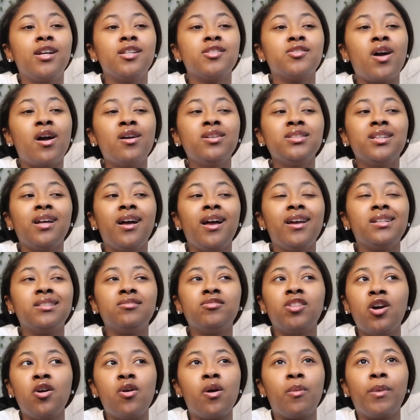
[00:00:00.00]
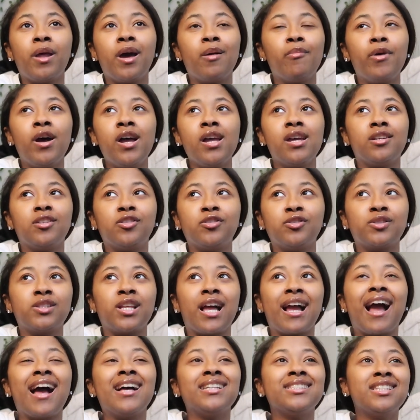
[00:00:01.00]
So I was like, no, I'm not buying those.
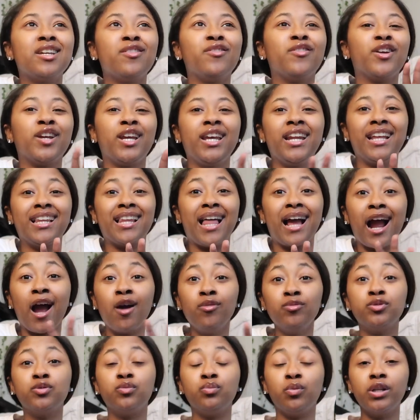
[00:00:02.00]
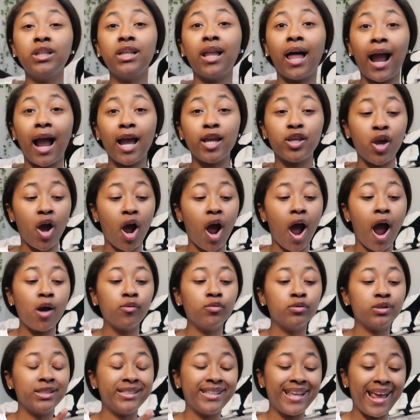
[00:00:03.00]
Like I said, forget it. Like I was really, like, y'all, I
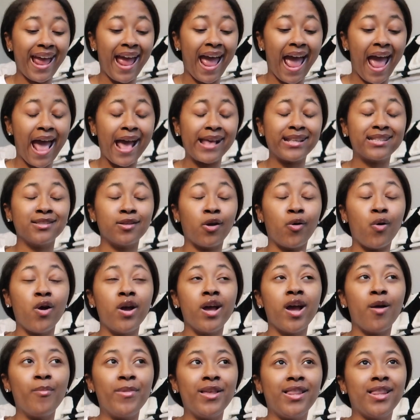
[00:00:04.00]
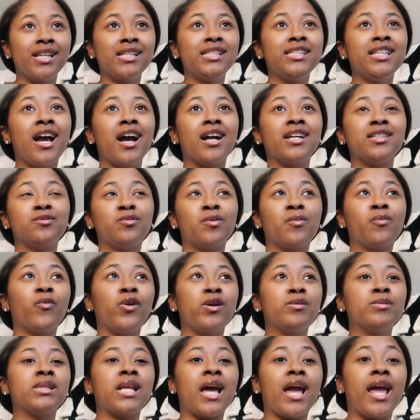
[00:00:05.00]
was dead ass on Balenciaga's
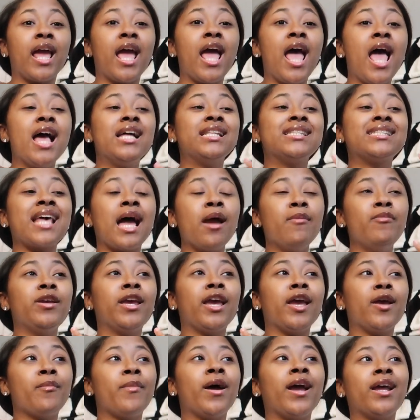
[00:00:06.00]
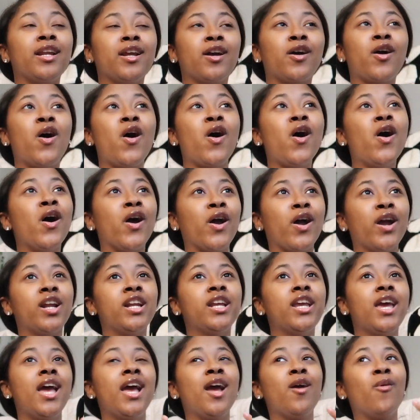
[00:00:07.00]
website, typing in my card,
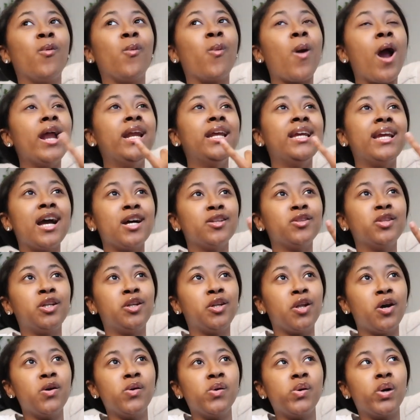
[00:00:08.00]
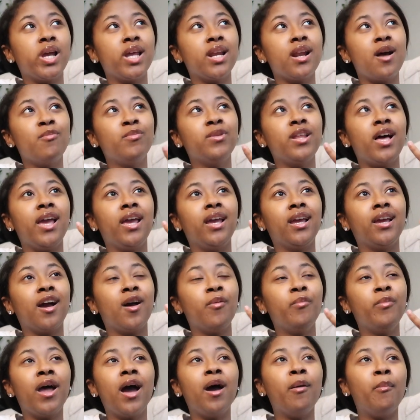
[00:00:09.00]
writing out the note, and I'm like,
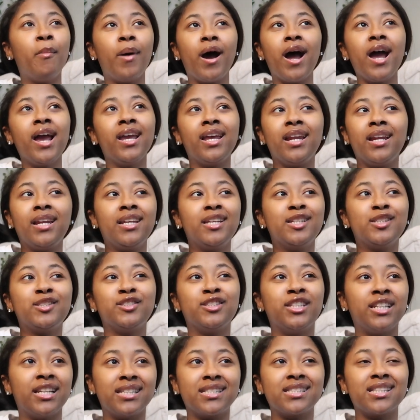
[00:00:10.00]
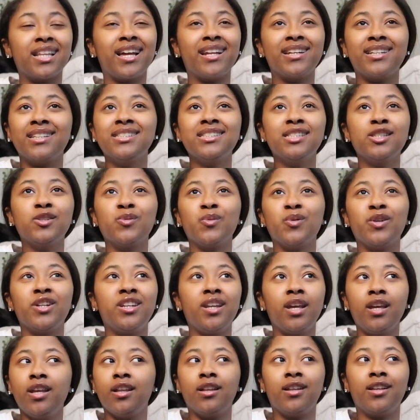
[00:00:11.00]
I'm not buying these shits. Like this is
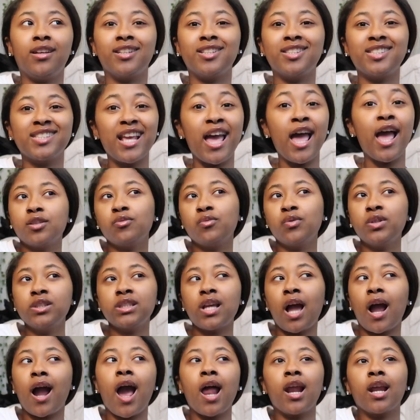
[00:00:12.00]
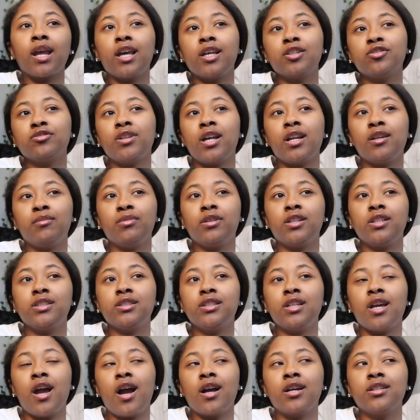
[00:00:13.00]
ridiculous. So once I kind of canceled out the
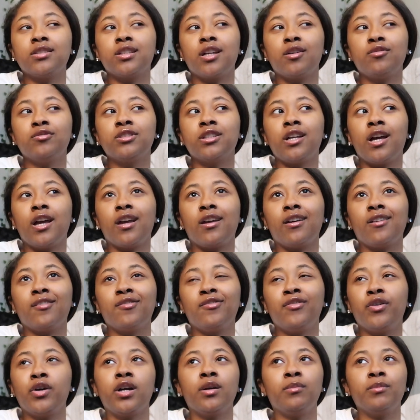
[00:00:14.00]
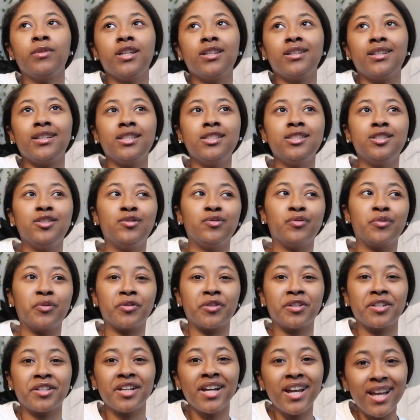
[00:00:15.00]
Balenciaga's, I was like, fuck, I'm getting the Yeezys
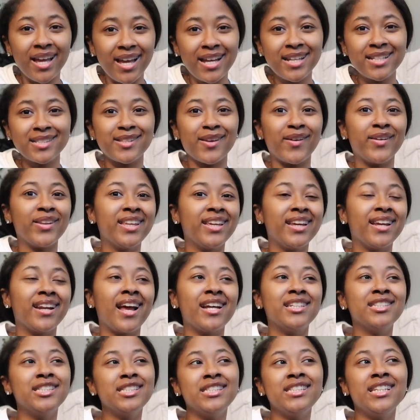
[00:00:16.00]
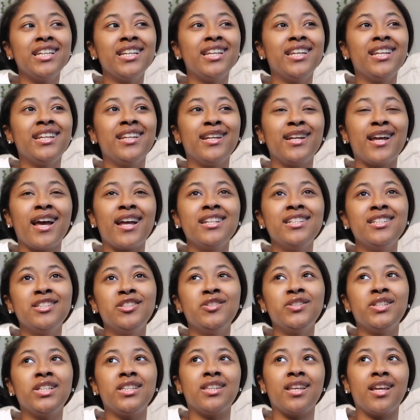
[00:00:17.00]
for. So then I just I didn't
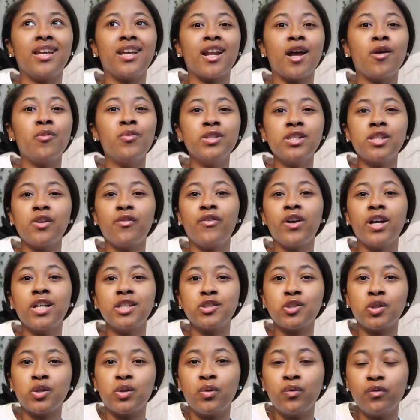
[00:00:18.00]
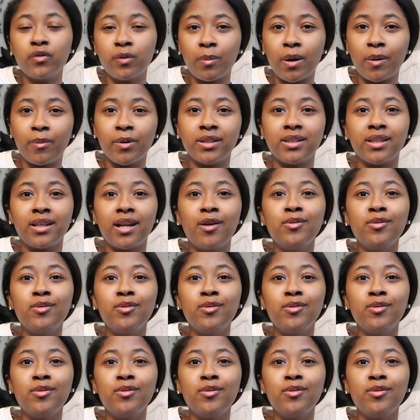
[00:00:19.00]
do anything. And I went to fucking Tulum for my birthday.